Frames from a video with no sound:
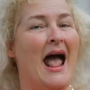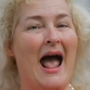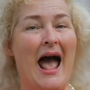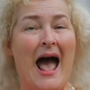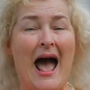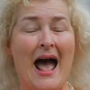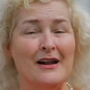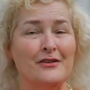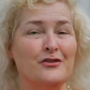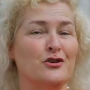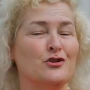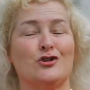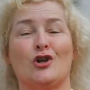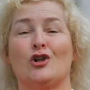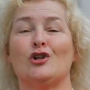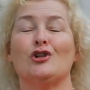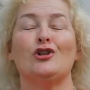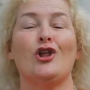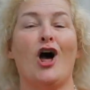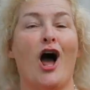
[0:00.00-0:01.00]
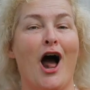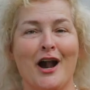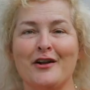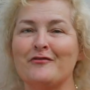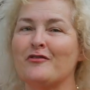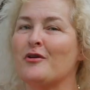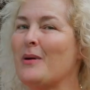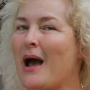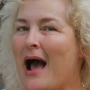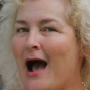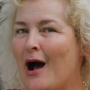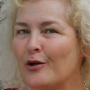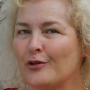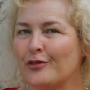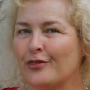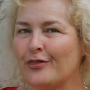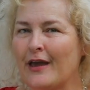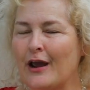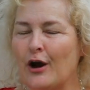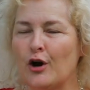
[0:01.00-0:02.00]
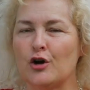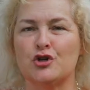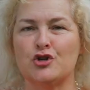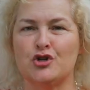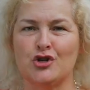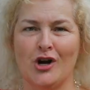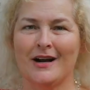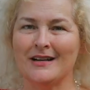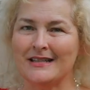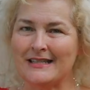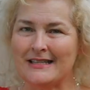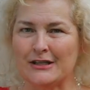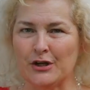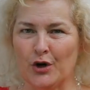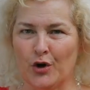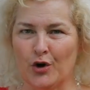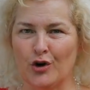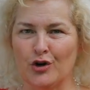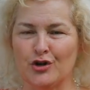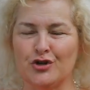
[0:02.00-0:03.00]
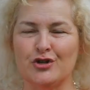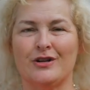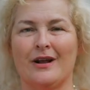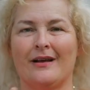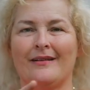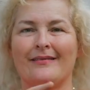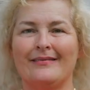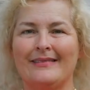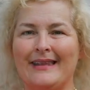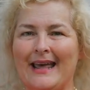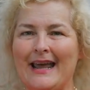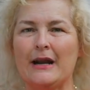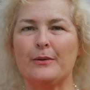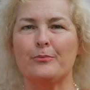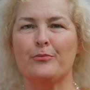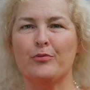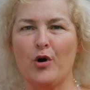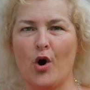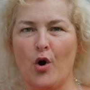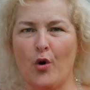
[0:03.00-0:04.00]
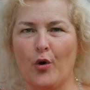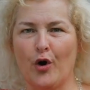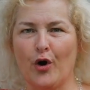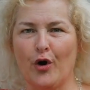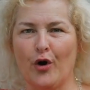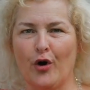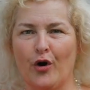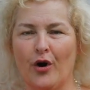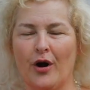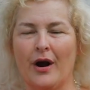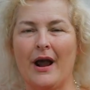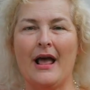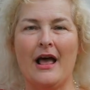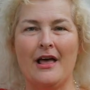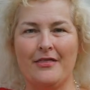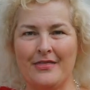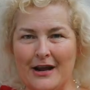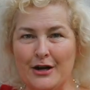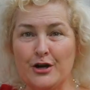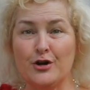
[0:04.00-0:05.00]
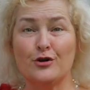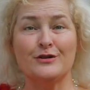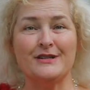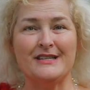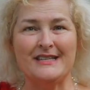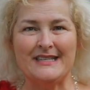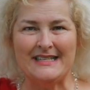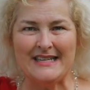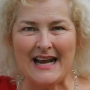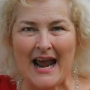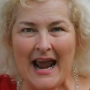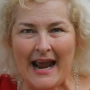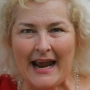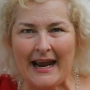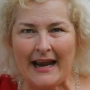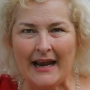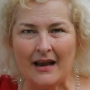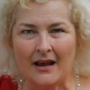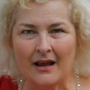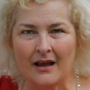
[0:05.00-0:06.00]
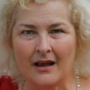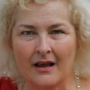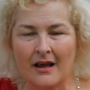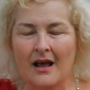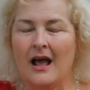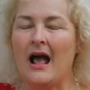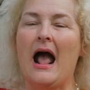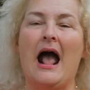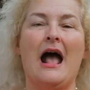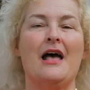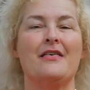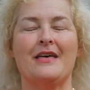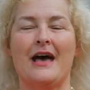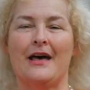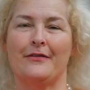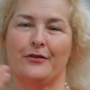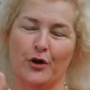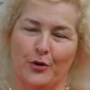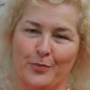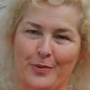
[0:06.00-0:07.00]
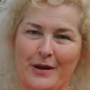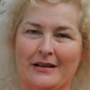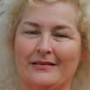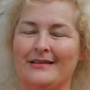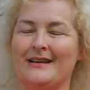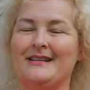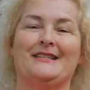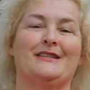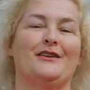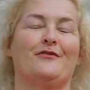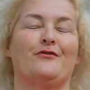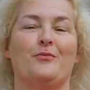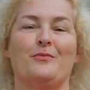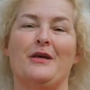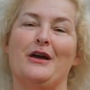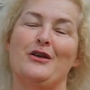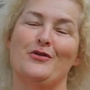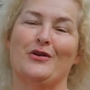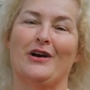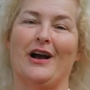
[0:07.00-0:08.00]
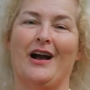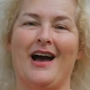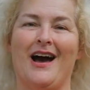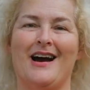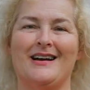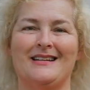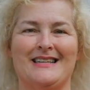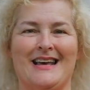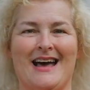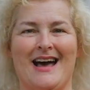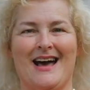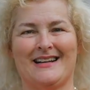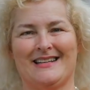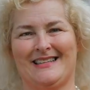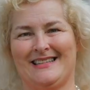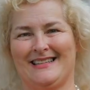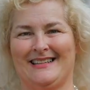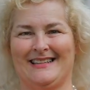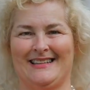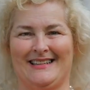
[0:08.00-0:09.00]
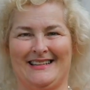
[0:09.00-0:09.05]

And there's a lot of them out there. Just search land broker and then your state, and then there'll be a list of them that you can contact.